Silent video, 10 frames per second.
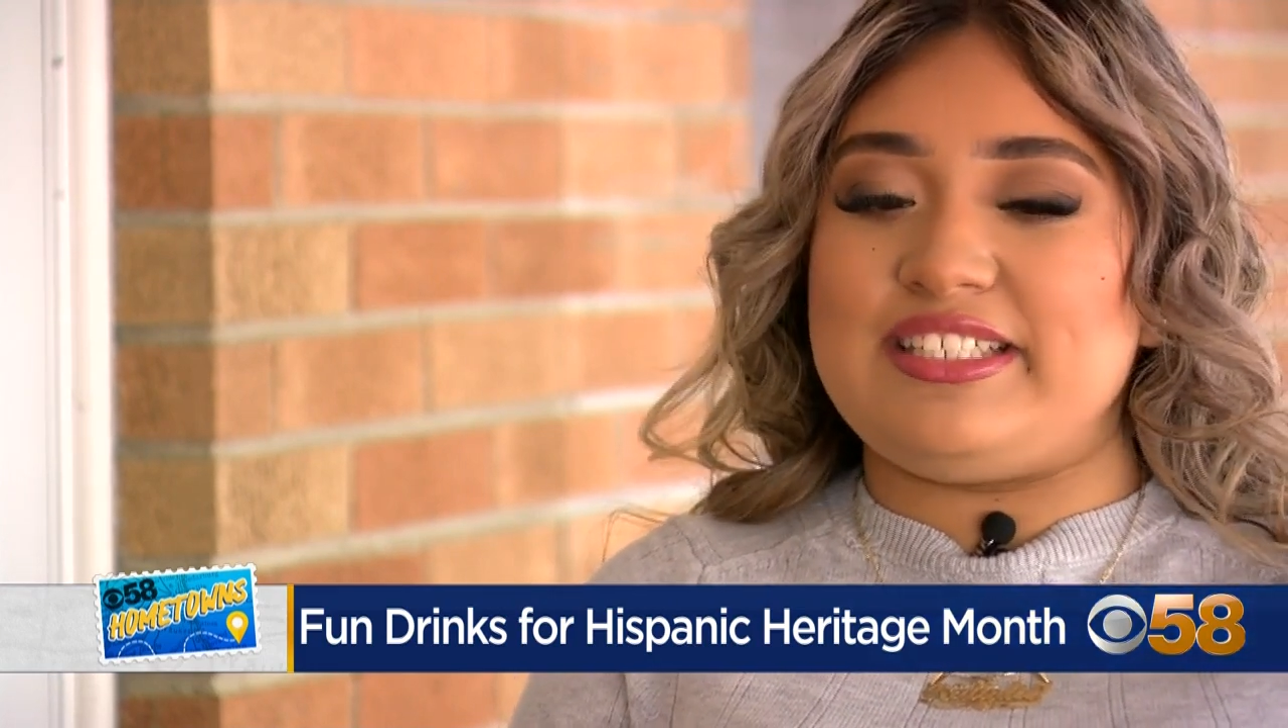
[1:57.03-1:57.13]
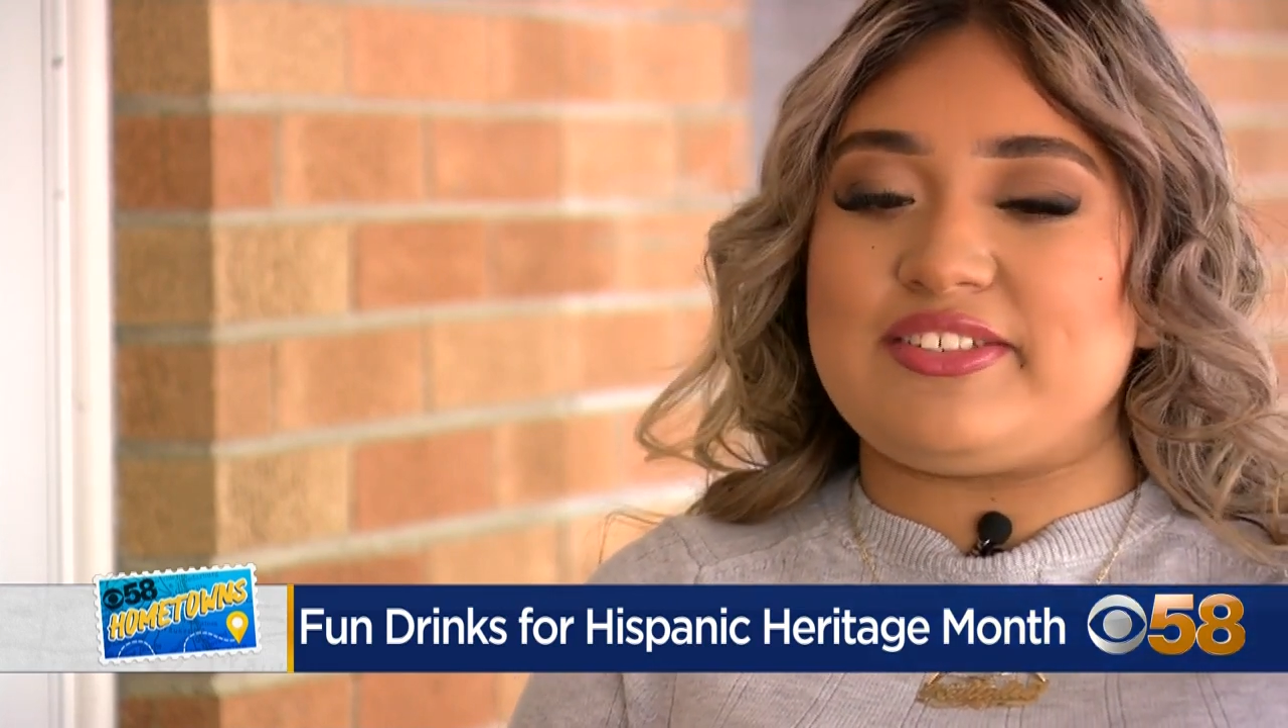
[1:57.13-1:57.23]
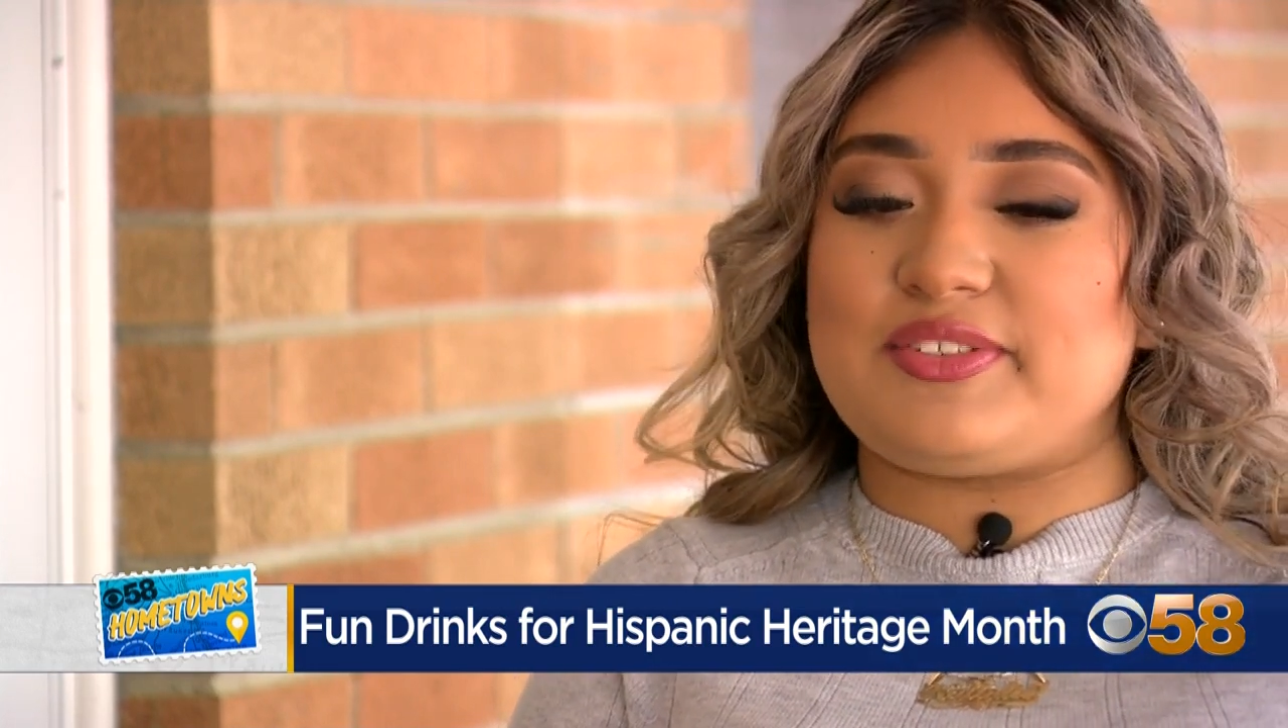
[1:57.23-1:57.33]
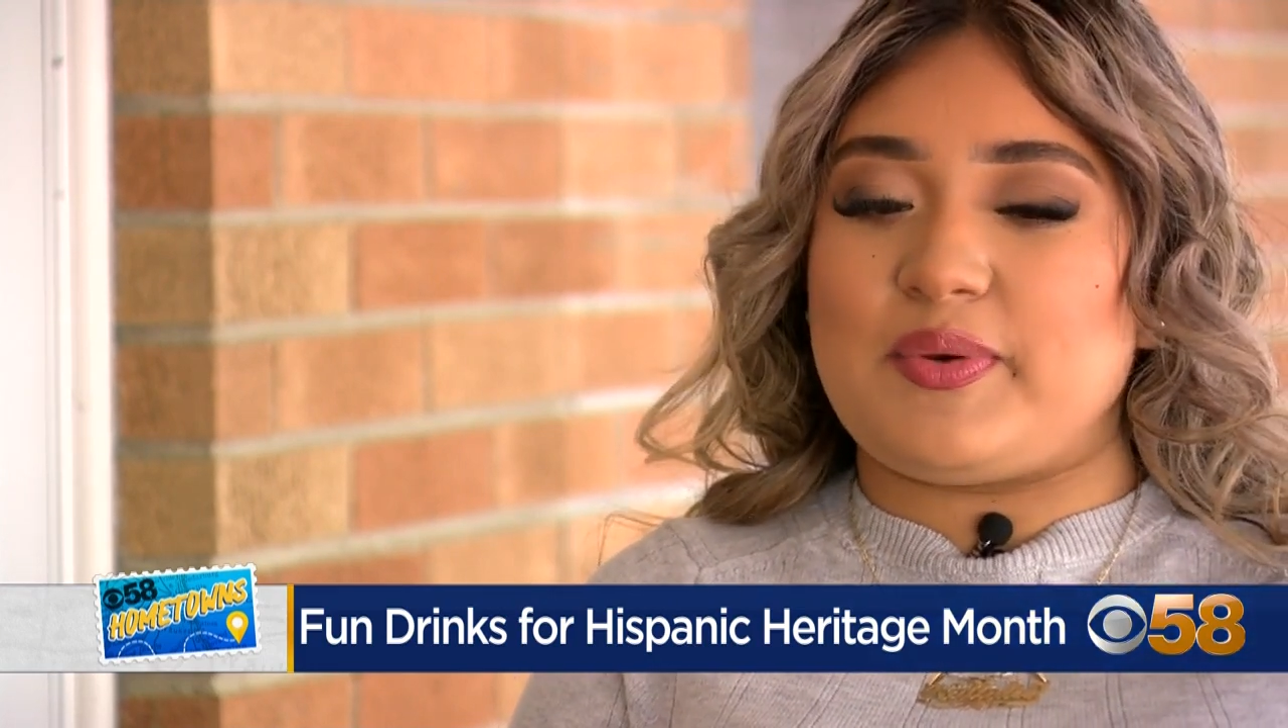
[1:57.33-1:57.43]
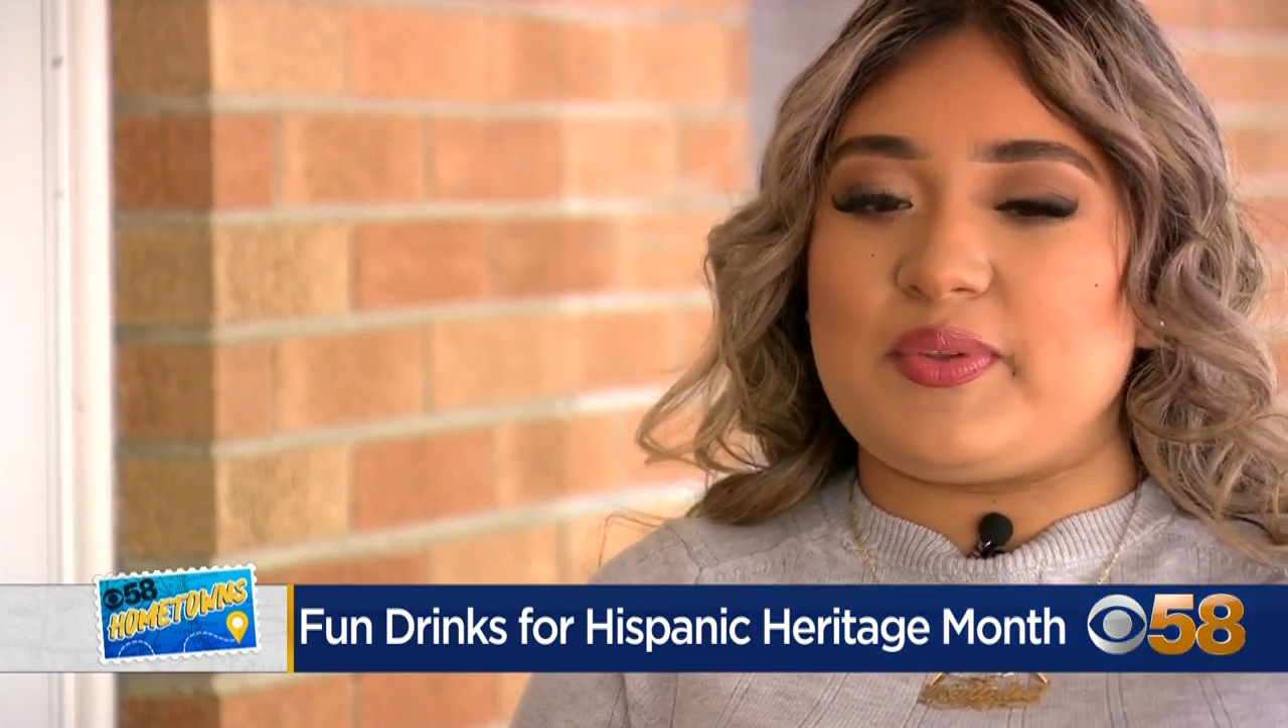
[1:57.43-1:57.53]

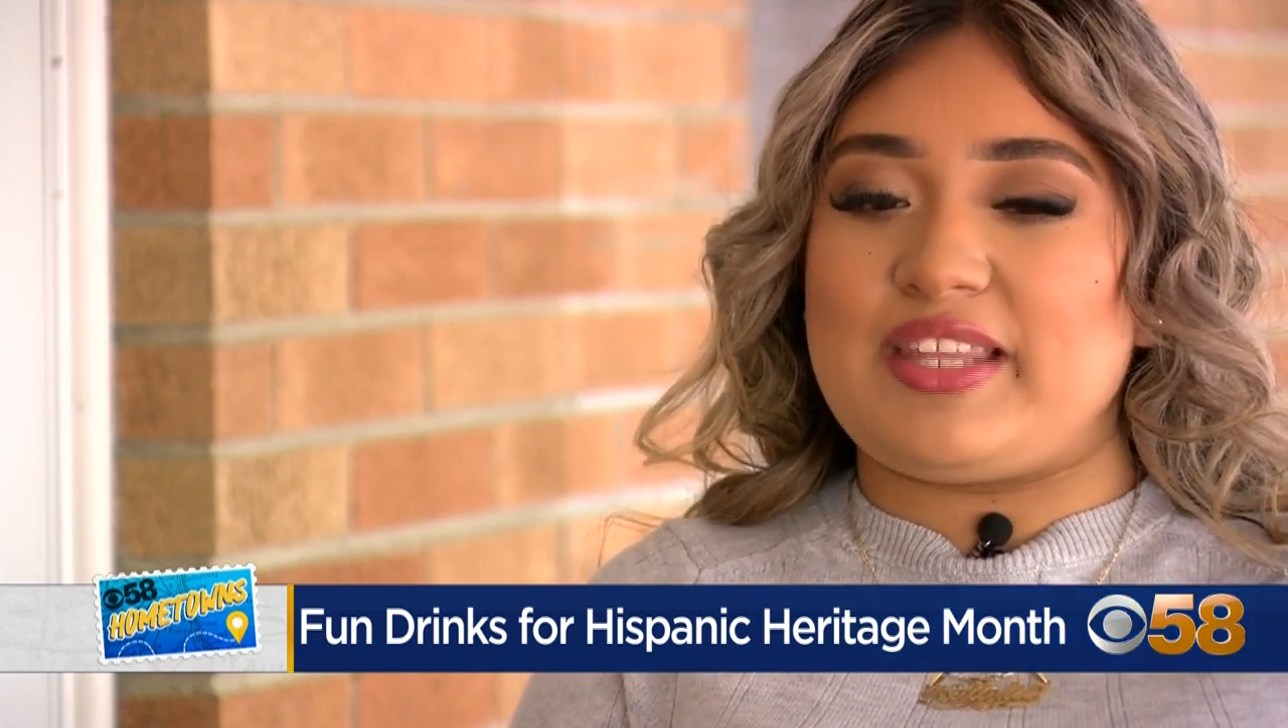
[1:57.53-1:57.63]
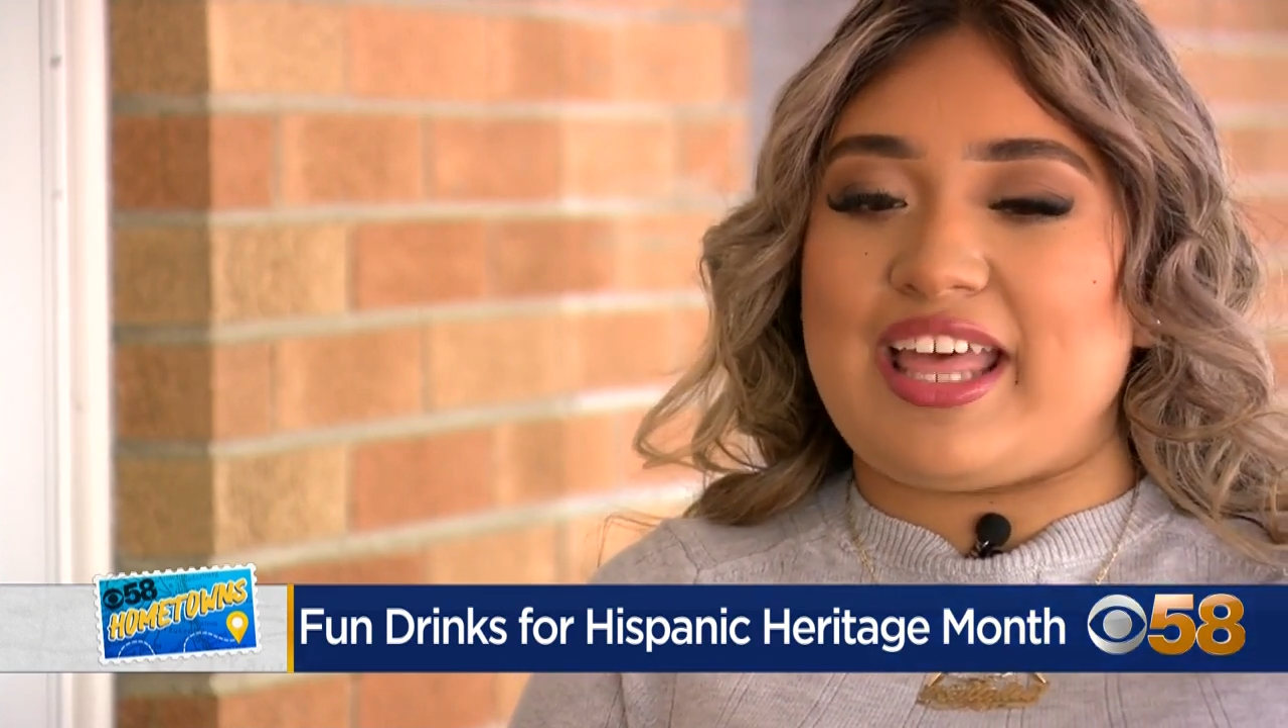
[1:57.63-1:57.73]
years old